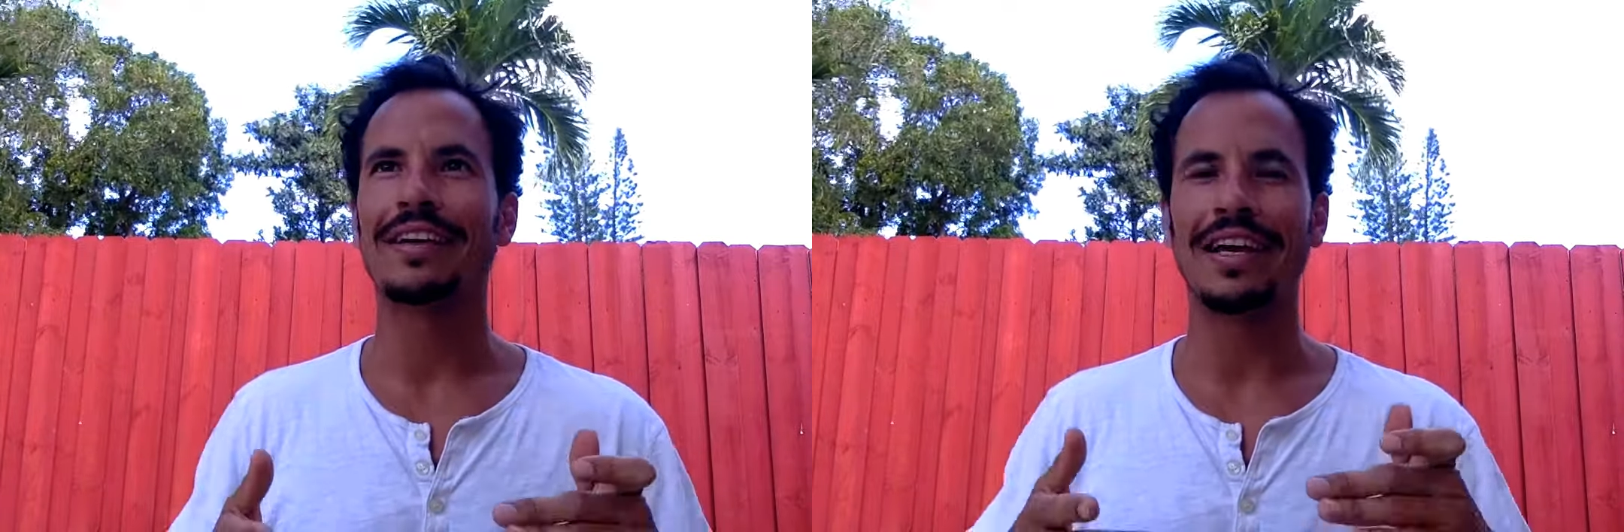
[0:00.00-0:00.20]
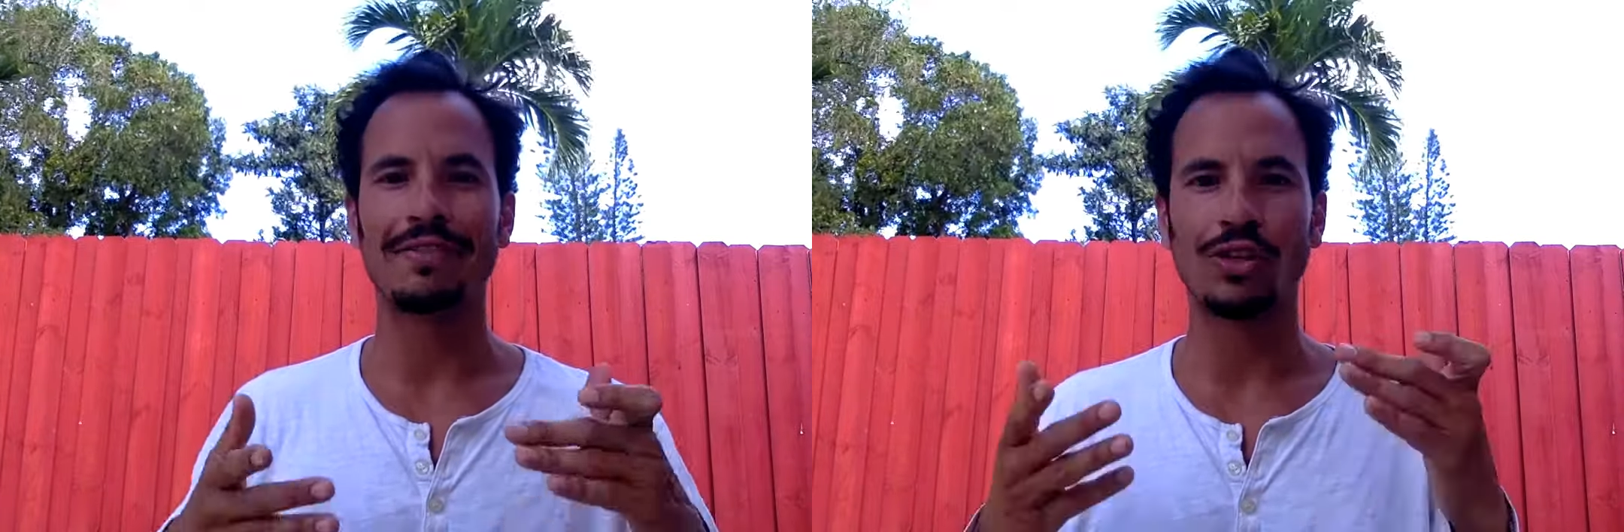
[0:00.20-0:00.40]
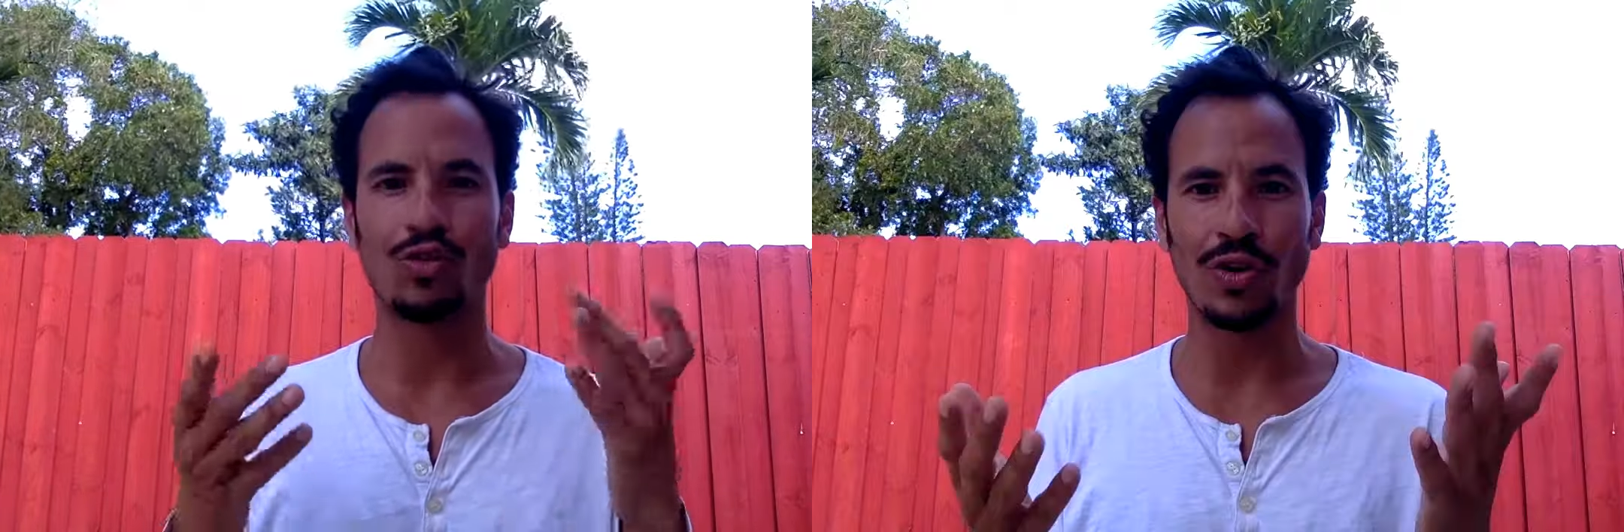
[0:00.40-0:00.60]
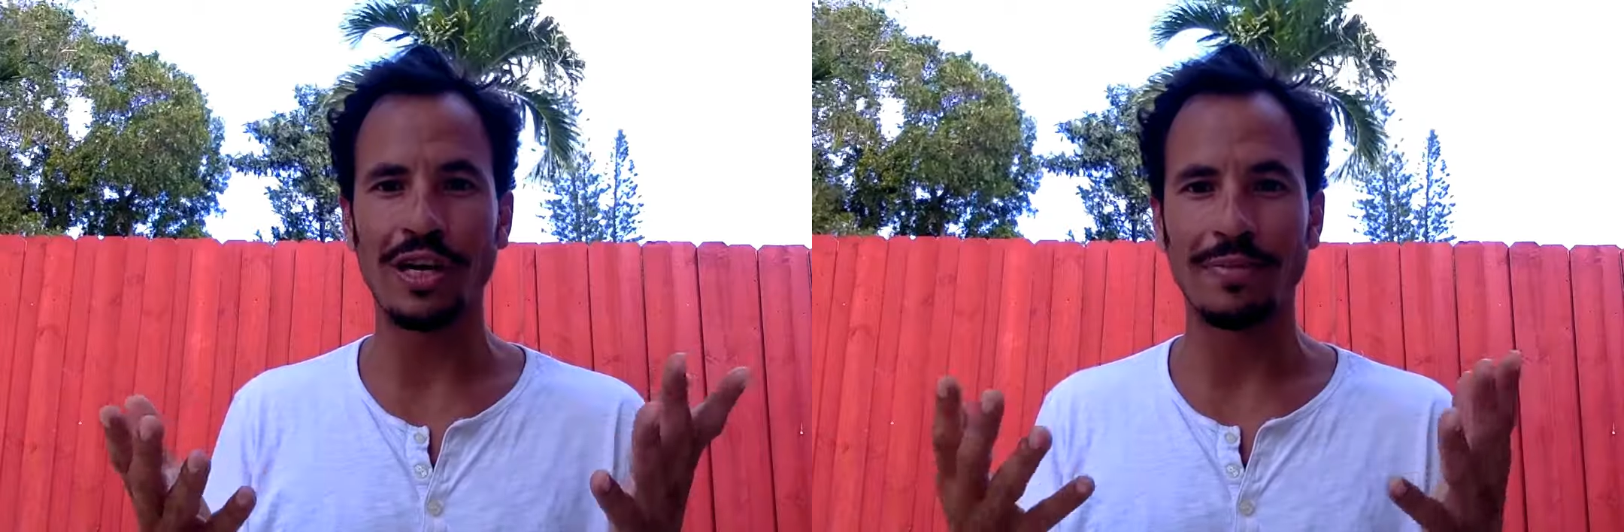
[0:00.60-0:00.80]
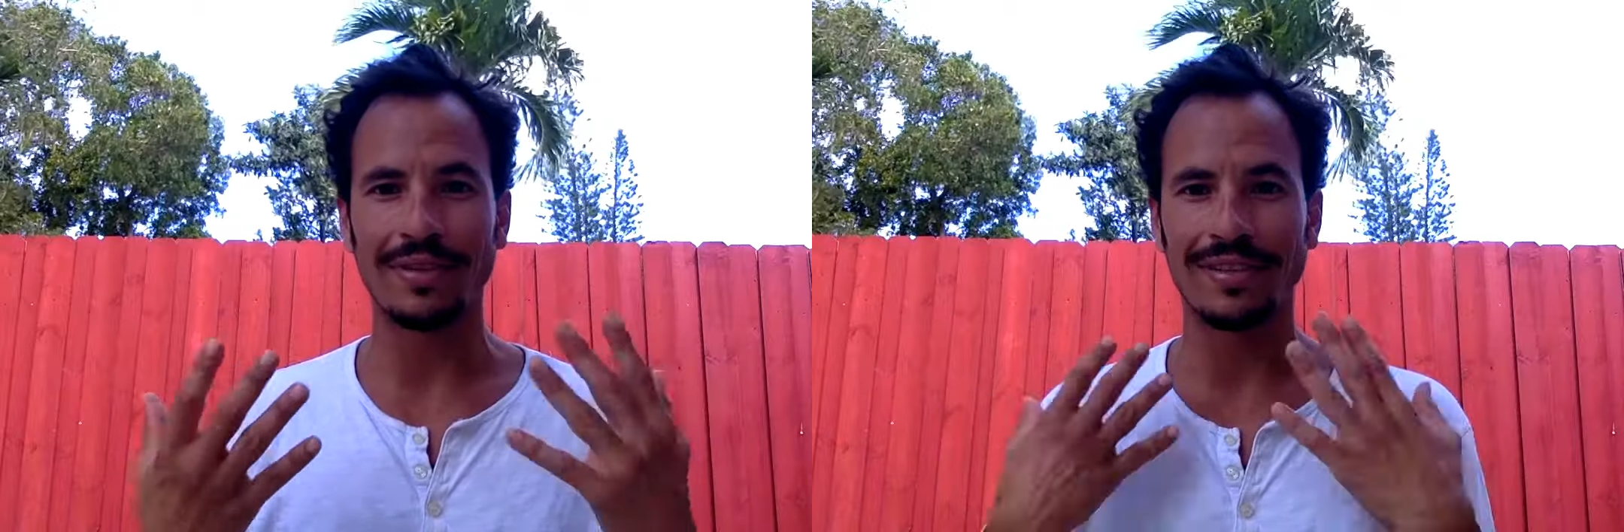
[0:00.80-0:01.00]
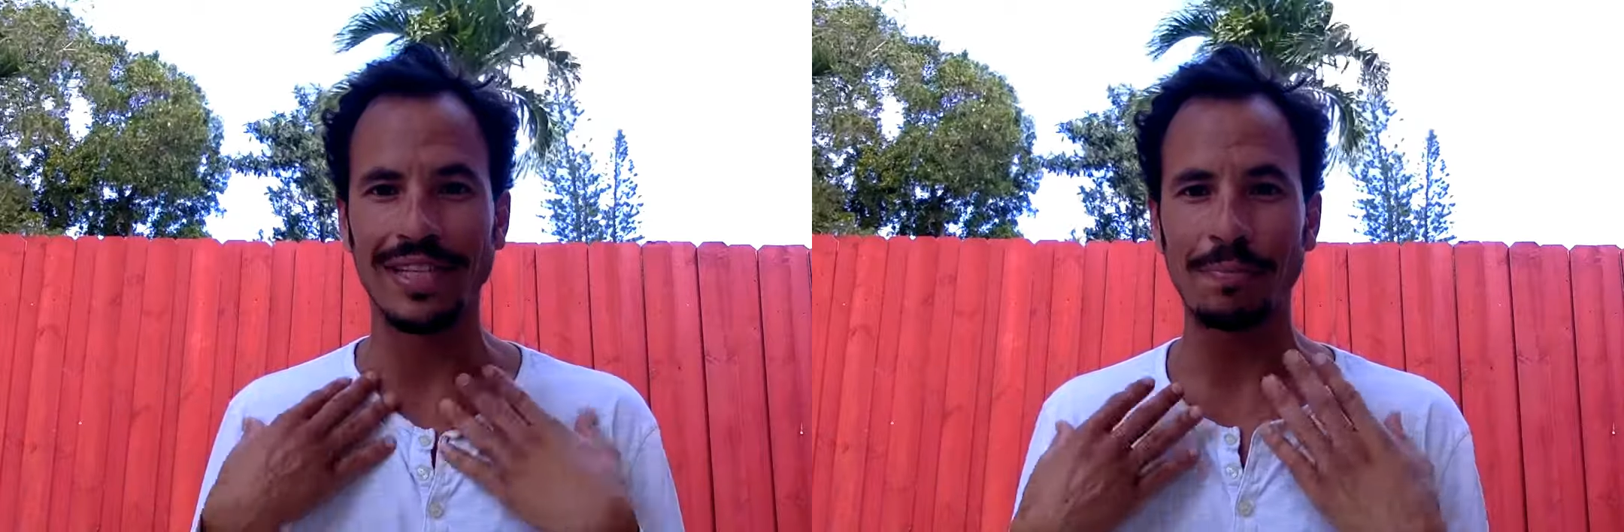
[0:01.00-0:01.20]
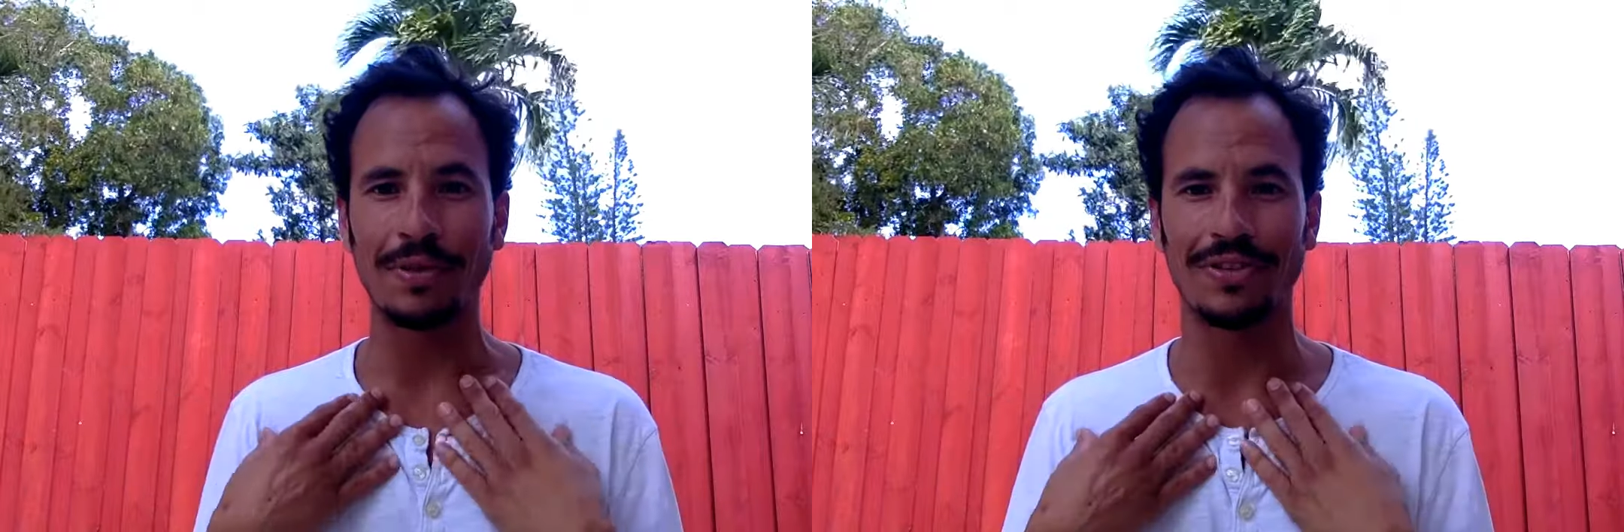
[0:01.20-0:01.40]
in the dream, the sleepy